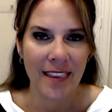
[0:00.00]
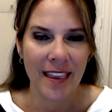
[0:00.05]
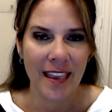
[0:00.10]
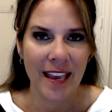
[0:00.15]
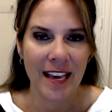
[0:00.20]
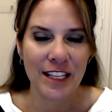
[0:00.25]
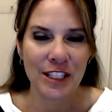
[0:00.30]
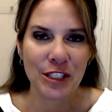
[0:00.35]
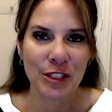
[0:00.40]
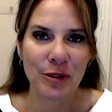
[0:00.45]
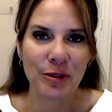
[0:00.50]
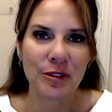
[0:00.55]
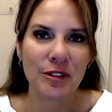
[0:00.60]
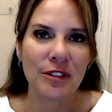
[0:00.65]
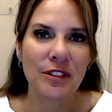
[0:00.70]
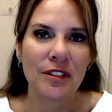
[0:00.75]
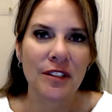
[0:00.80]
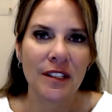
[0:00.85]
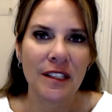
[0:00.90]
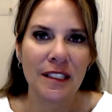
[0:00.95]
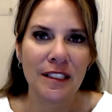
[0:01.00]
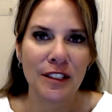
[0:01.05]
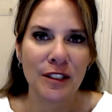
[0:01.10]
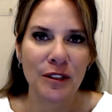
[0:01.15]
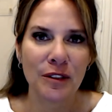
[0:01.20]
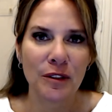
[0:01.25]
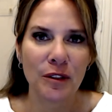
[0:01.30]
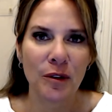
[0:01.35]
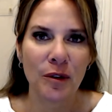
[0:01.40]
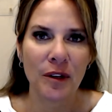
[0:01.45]
And so it's turning to the
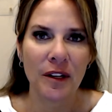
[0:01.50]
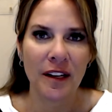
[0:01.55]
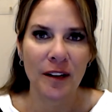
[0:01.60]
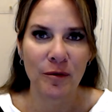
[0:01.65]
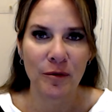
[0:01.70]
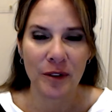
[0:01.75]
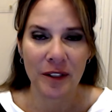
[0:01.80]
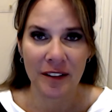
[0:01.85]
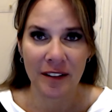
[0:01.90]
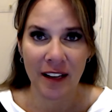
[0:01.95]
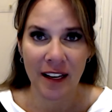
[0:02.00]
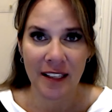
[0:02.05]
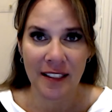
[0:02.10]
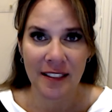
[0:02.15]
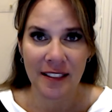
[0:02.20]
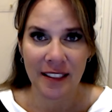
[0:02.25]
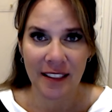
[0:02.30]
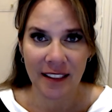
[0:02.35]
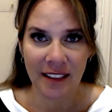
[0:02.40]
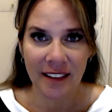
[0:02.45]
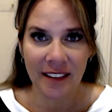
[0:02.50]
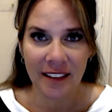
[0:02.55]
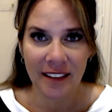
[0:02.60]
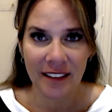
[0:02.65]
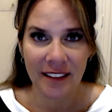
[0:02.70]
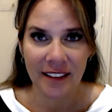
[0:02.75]
Lord and realizing